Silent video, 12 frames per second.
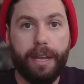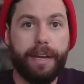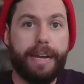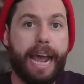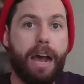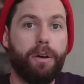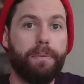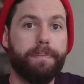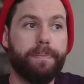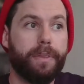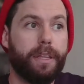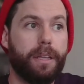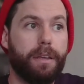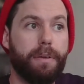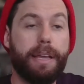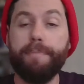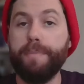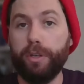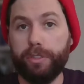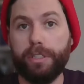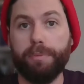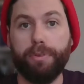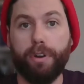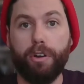Now, in most of
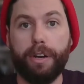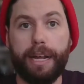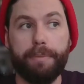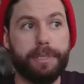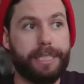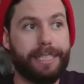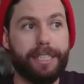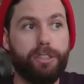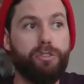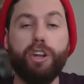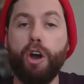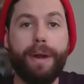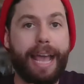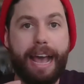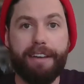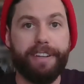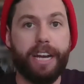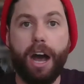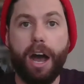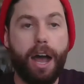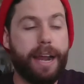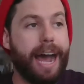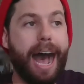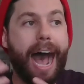the programs, you don't have
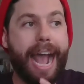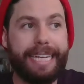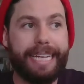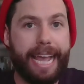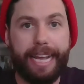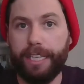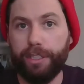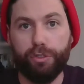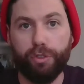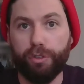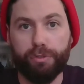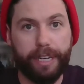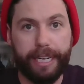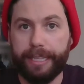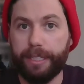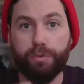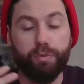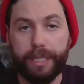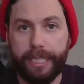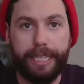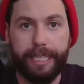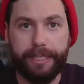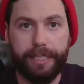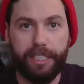an IK control rig that's really easy to